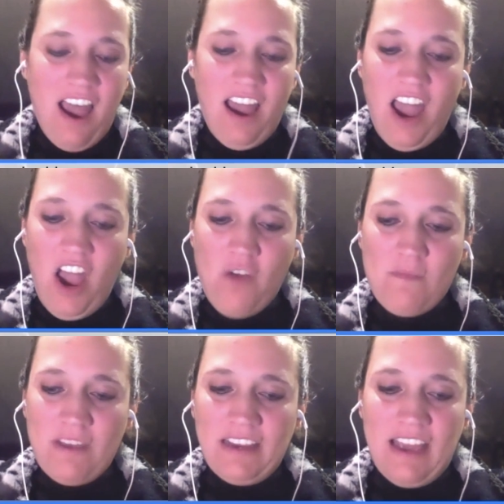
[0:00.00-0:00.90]
oh
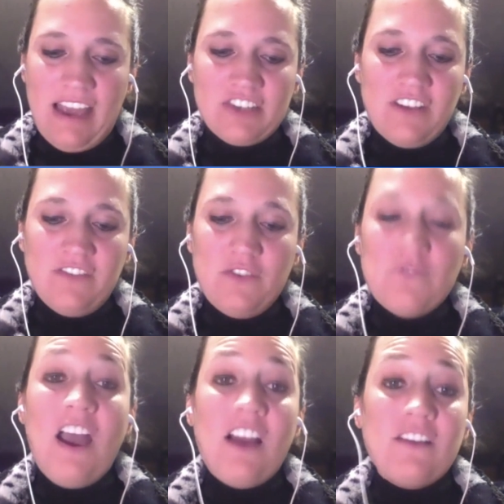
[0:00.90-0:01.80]
my gosh, if you
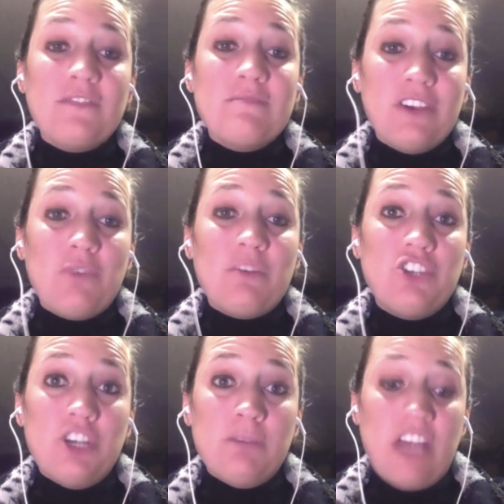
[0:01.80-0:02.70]
are familiar with
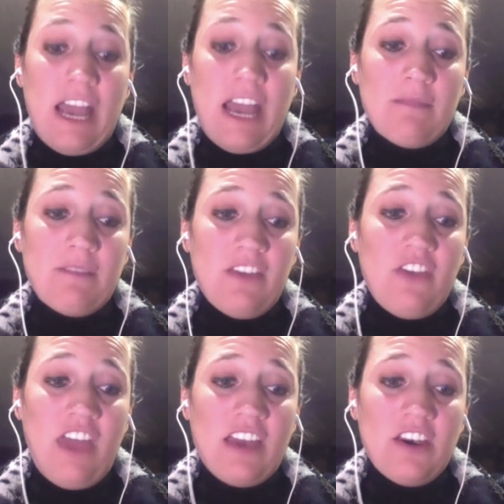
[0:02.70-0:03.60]
Jib Jab,
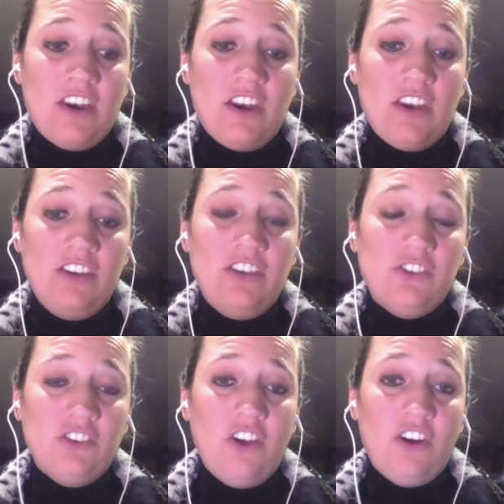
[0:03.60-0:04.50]
then
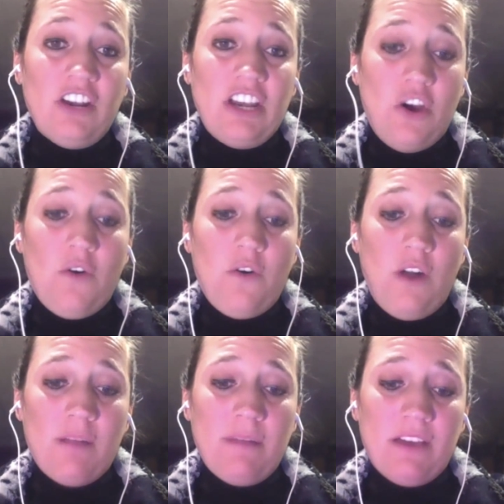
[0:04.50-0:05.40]
you'll already know
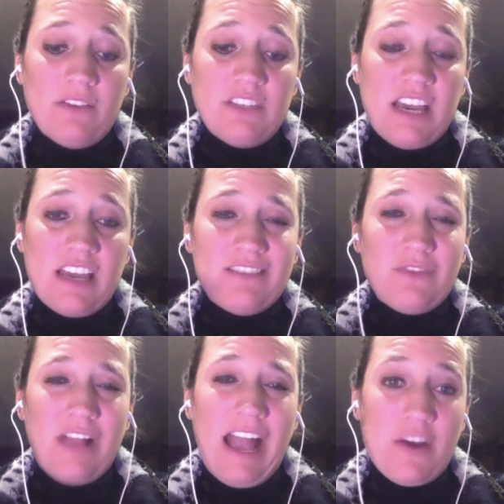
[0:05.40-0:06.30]
about
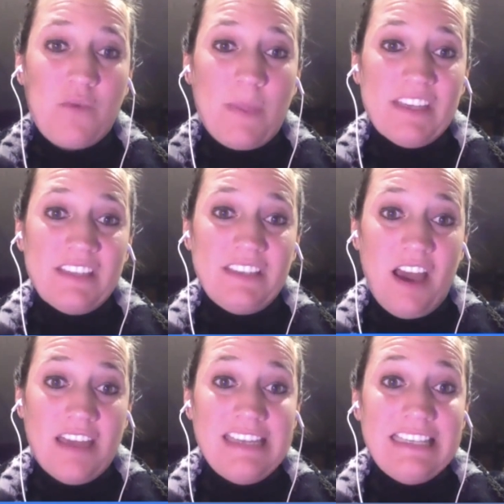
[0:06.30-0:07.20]
kind of what this
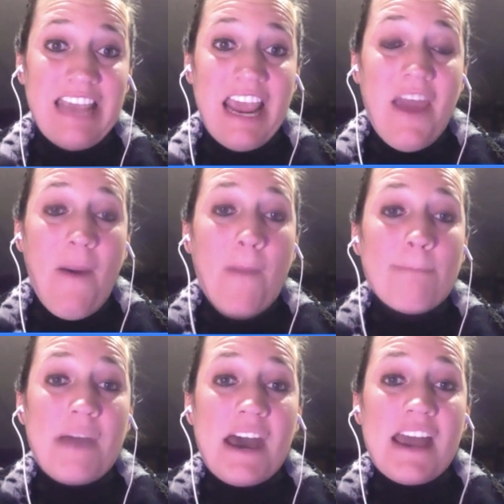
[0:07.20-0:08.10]
does.
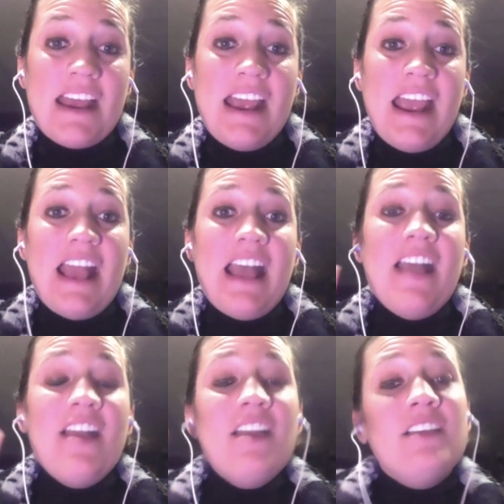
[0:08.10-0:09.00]
But
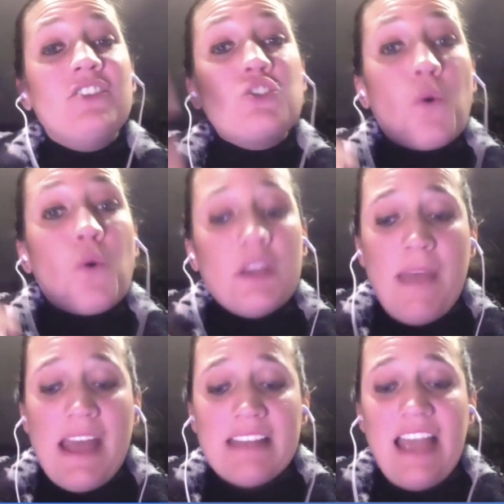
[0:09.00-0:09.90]

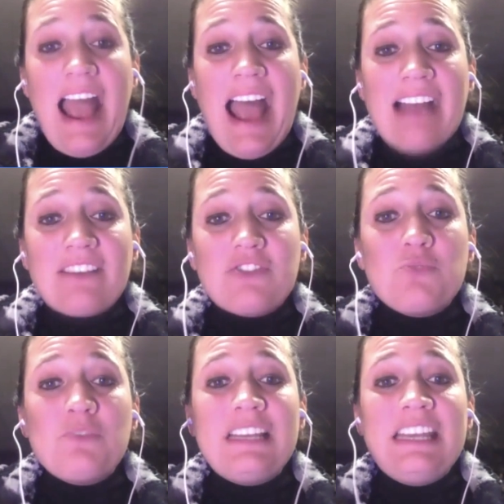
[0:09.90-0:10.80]
Storybots actually